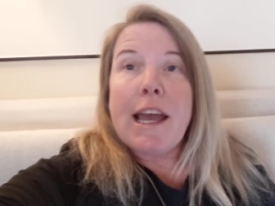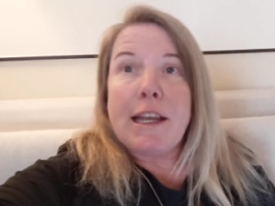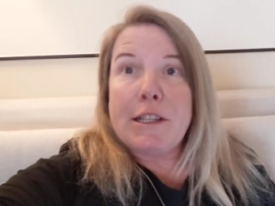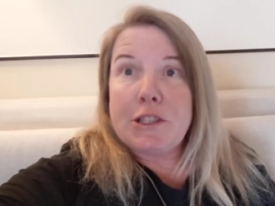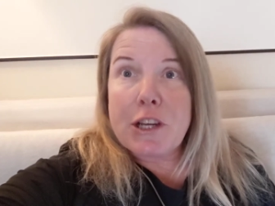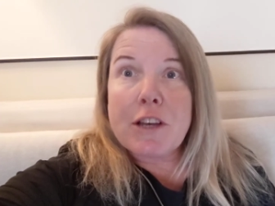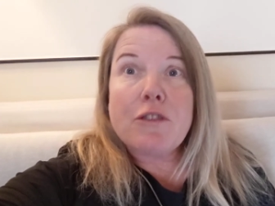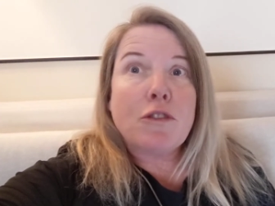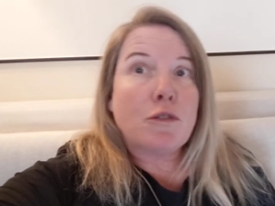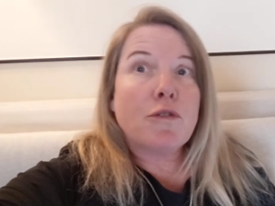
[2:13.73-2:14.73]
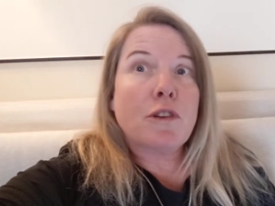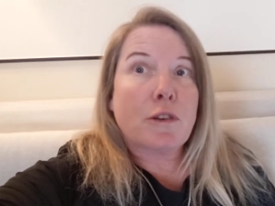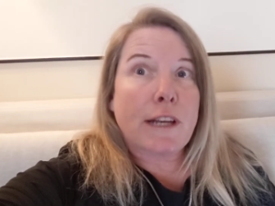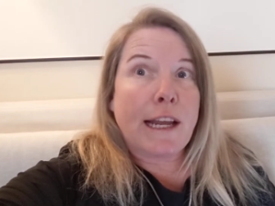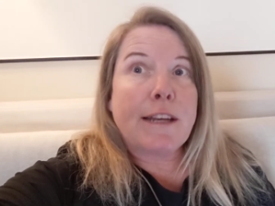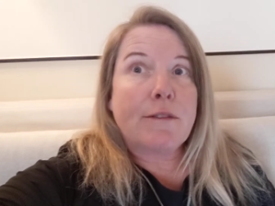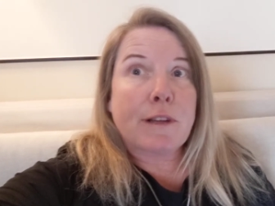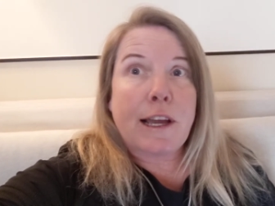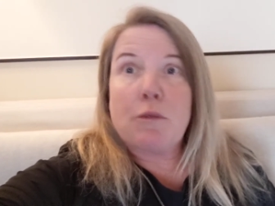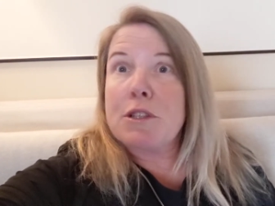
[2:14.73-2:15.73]
and just use their native
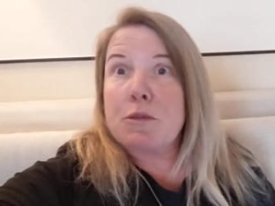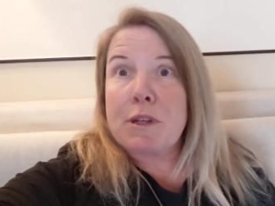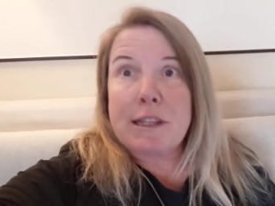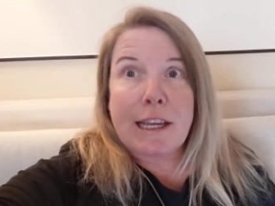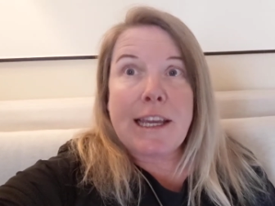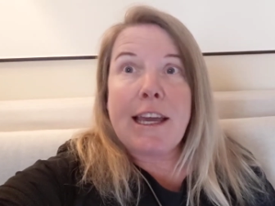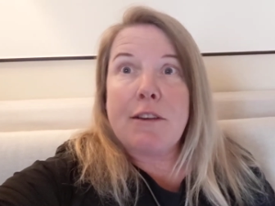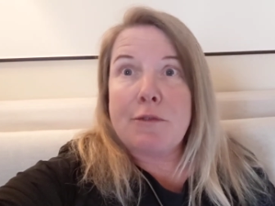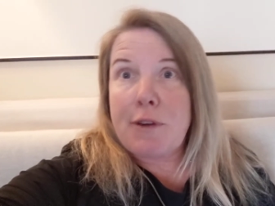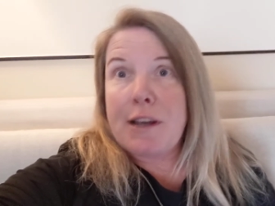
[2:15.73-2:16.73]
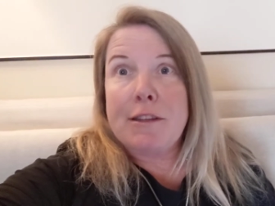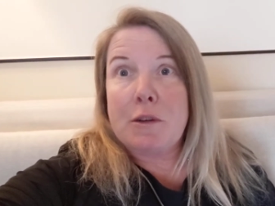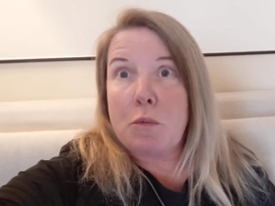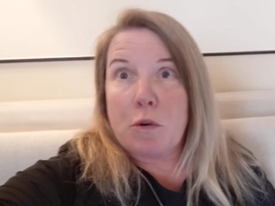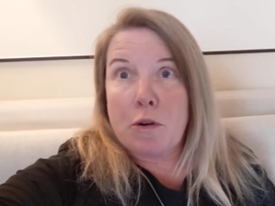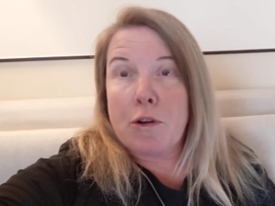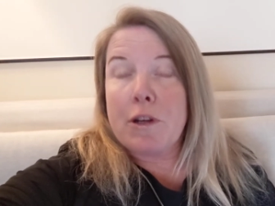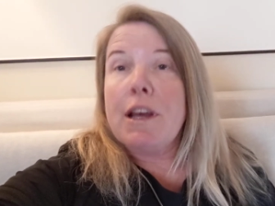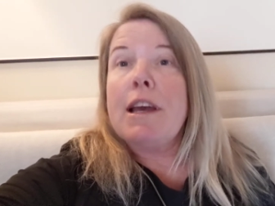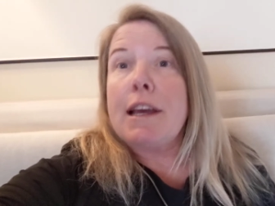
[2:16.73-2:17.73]
language when they can't find the
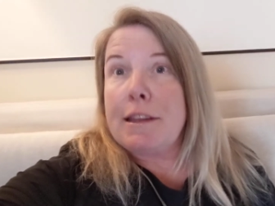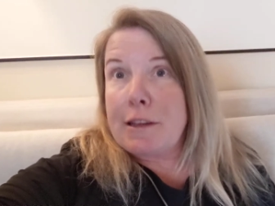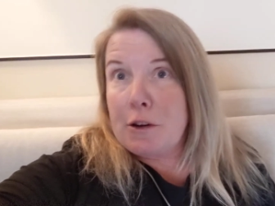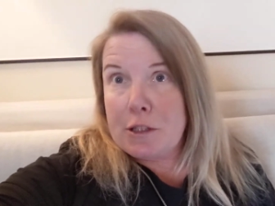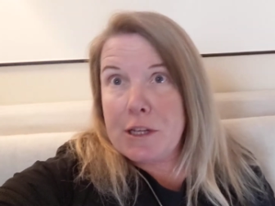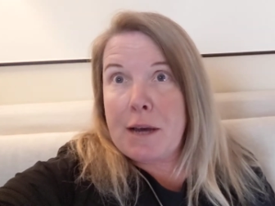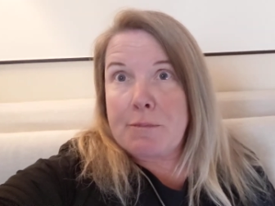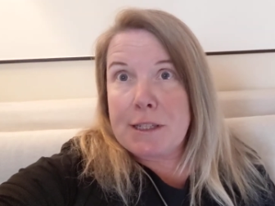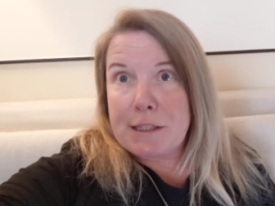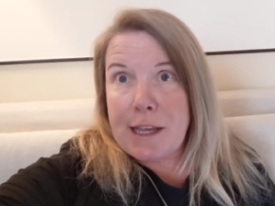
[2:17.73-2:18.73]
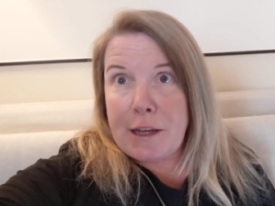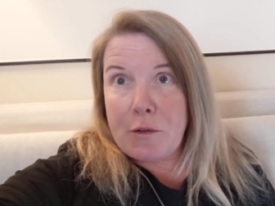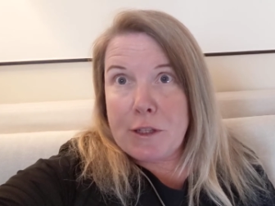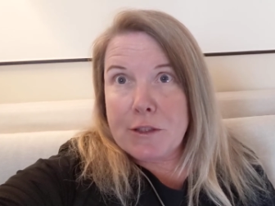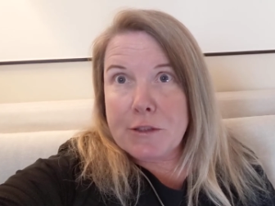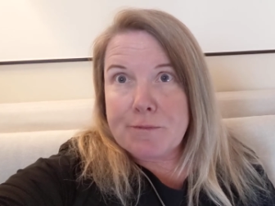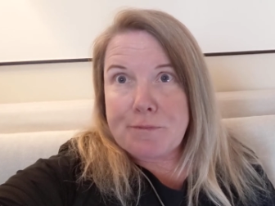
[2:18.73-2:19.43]
word in their adopted language.